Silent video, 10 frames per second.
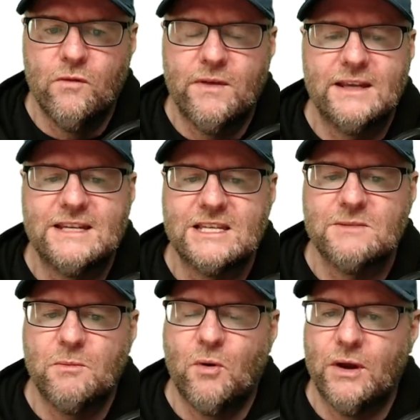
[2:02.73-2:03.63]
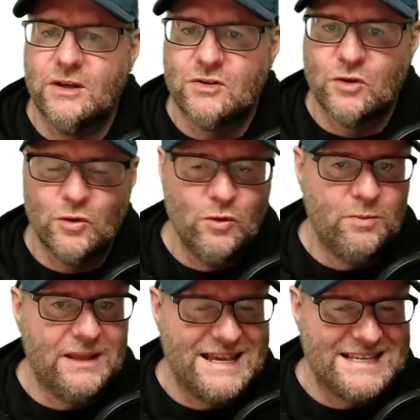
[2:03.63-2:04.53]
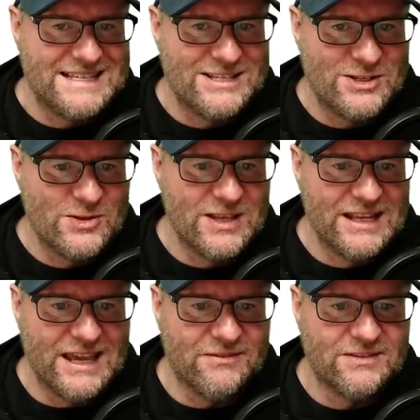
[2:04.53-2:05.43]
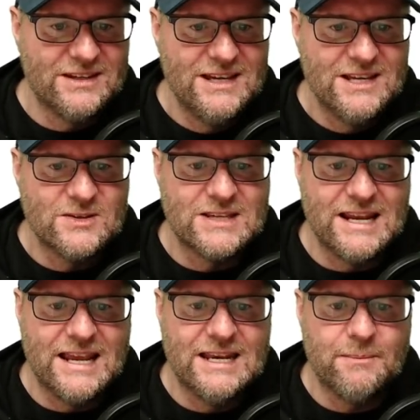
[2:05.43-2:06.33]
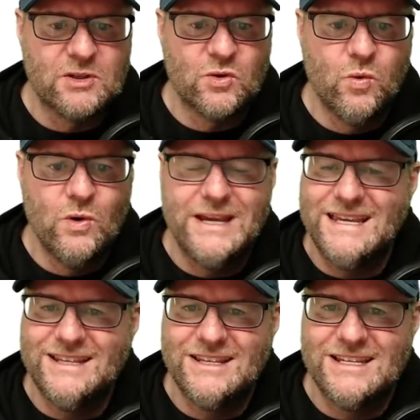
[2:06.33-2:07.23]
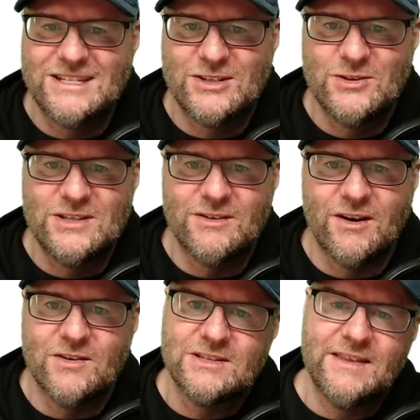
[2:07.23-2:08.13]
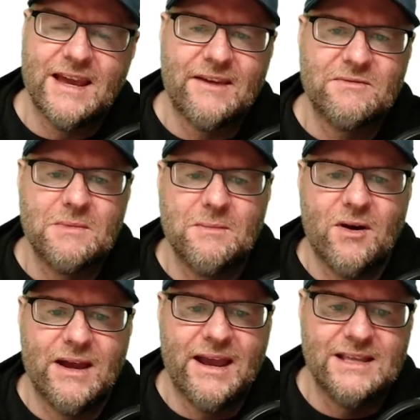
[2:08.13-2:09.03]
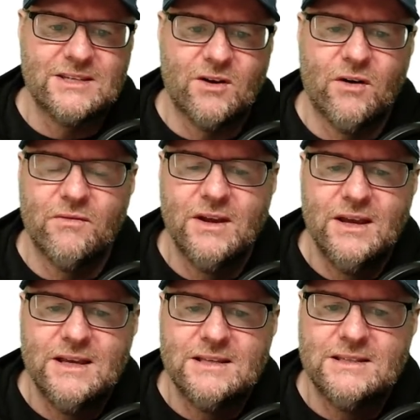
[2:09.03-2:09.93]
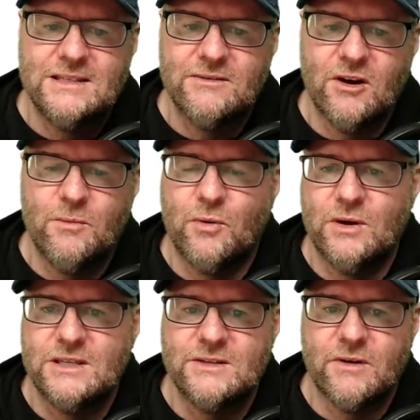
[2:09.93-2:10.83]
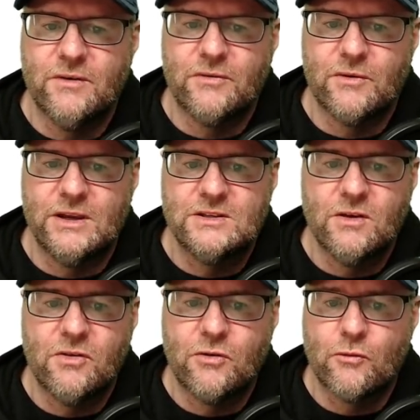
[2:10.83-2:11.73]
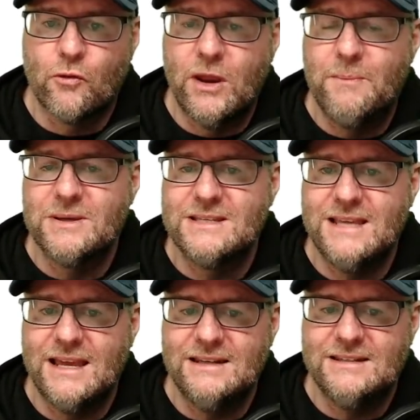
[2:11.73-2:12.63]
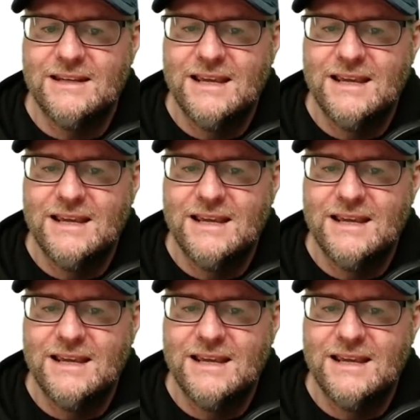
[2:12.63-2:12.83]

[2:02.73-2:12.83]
that decimal point 2 places to the left. So it's going to end up between these 2 zeros, and that gives me my answer of 0.03. So 3%